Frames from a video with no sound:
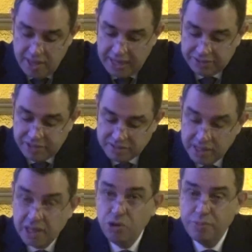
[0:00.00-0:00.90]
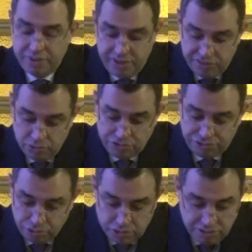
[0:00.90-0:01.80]
addressing human resource
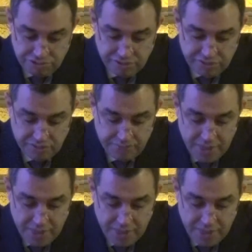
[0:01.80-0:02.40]
shortages,